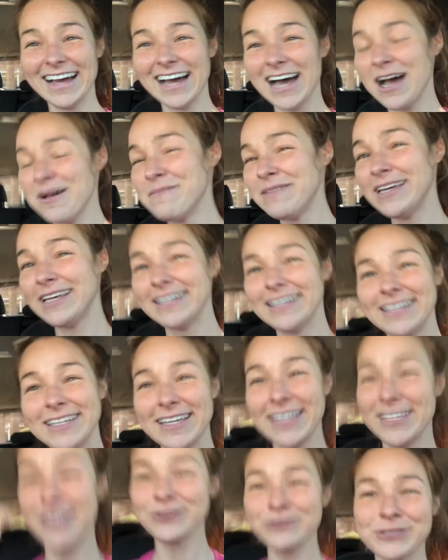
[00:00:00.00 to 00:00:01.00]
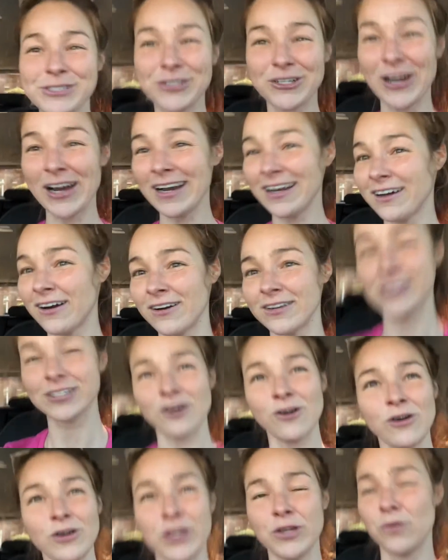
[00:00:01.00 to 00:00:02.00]
I mean, use credit cards
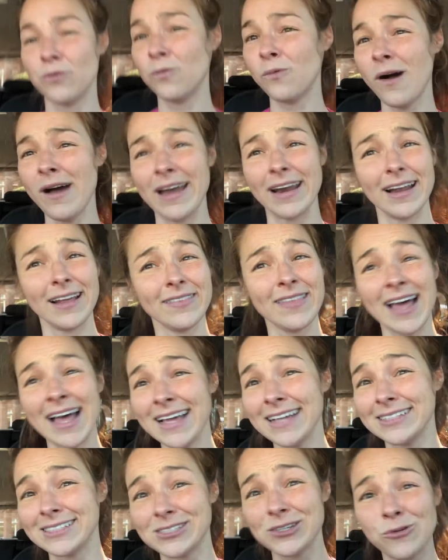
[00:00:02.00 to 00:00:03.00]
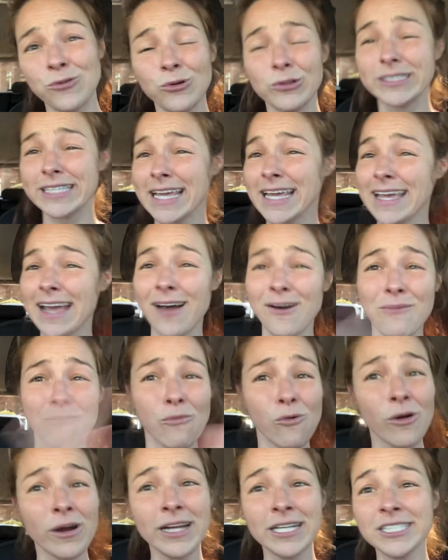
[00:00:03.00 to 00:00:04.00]
all you want. That is cool. Take out
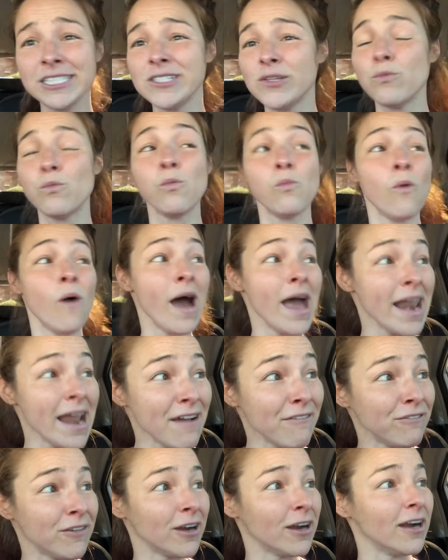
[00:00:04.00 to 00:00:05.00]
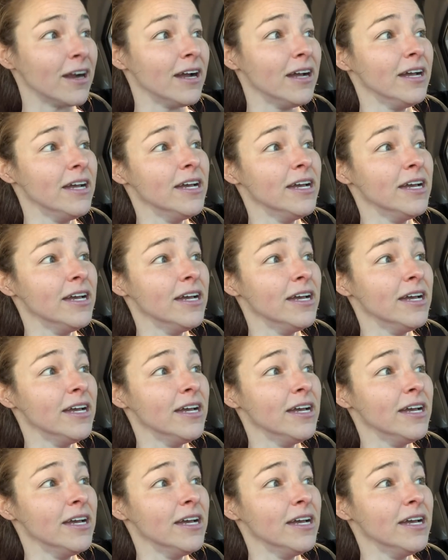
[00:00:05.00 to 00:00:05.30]
mortgages, whatever.